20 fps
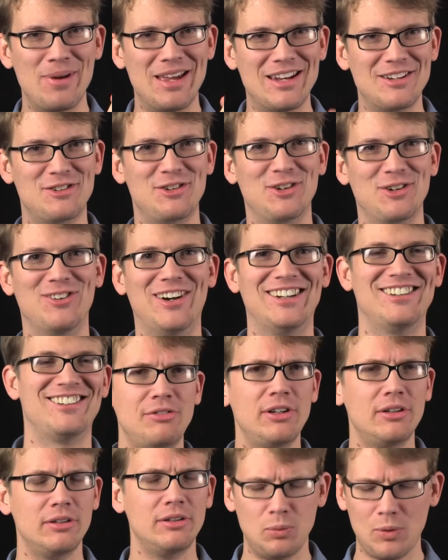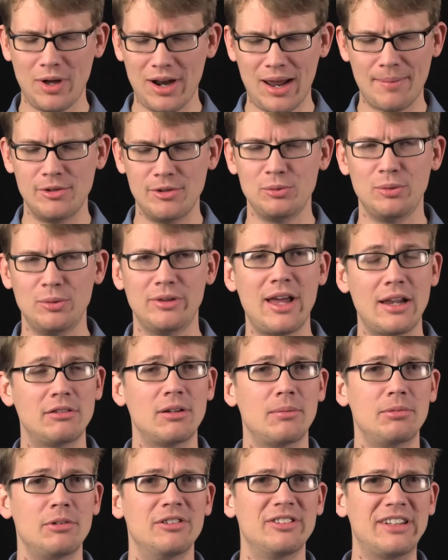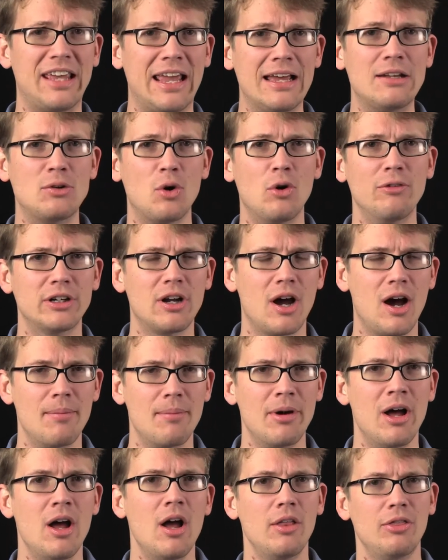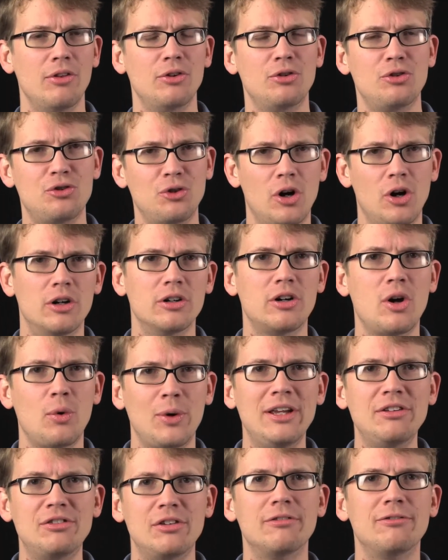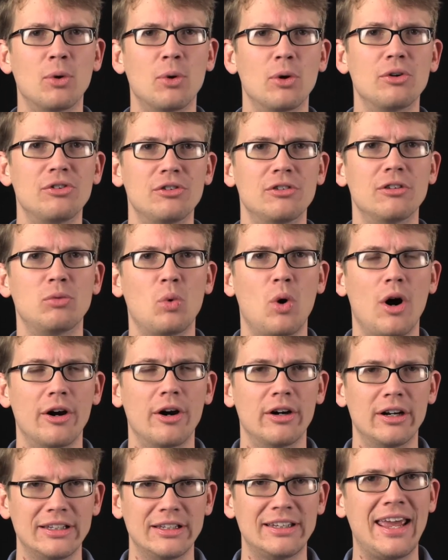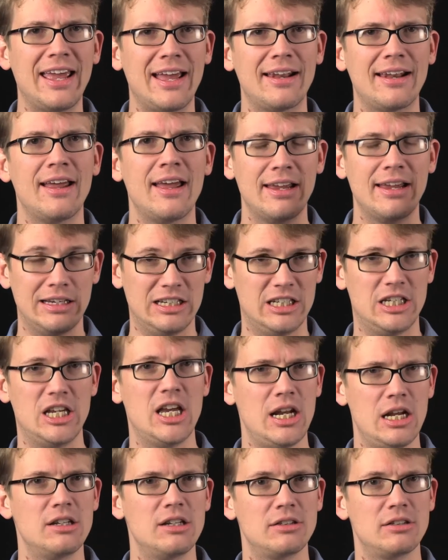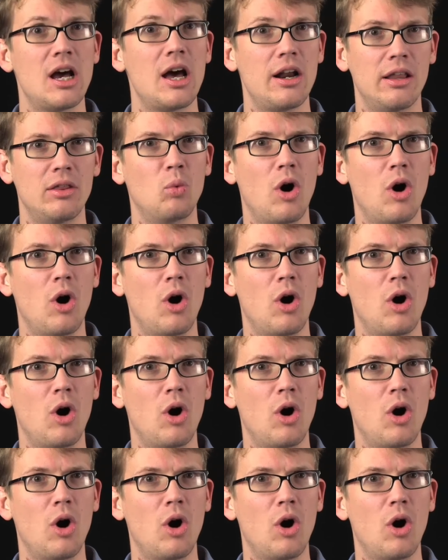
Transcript: into it. Basically, what happens when that substance can't overcome the strong cohesive forces of water and can't get inside of the